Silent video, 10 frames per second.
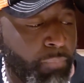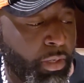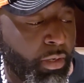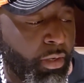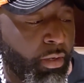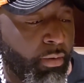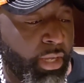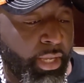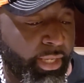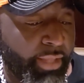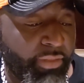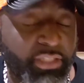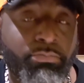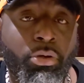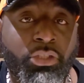And again,
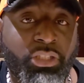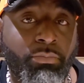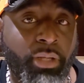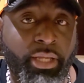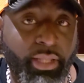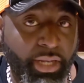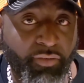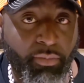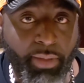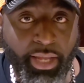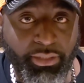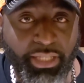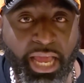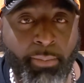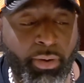these books should be in every man's
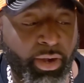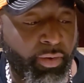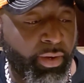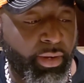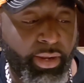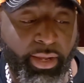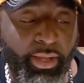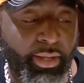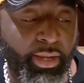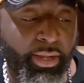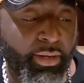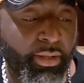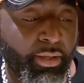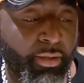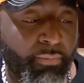library, and
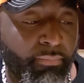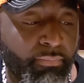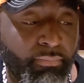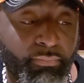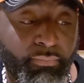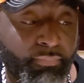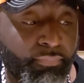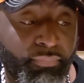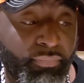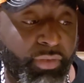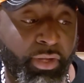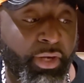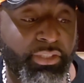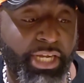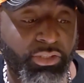they're
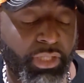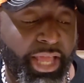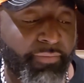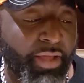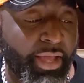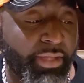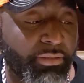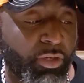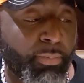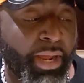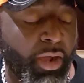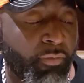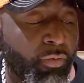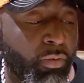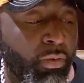going to change your life, guys. They're
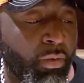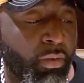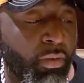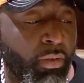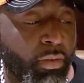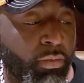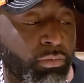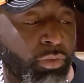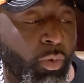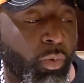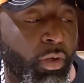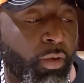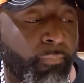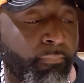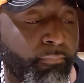powerful.
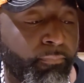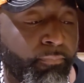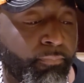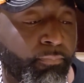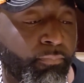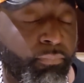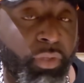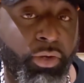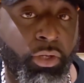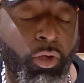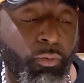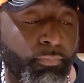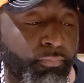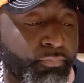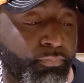So, there you go.
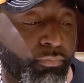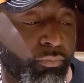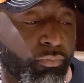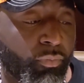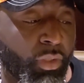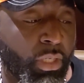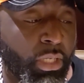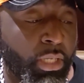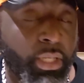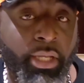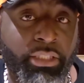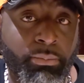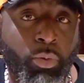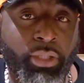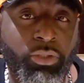It's
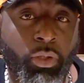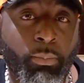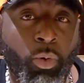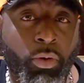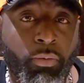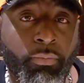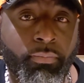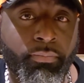your boy Soul Immortal.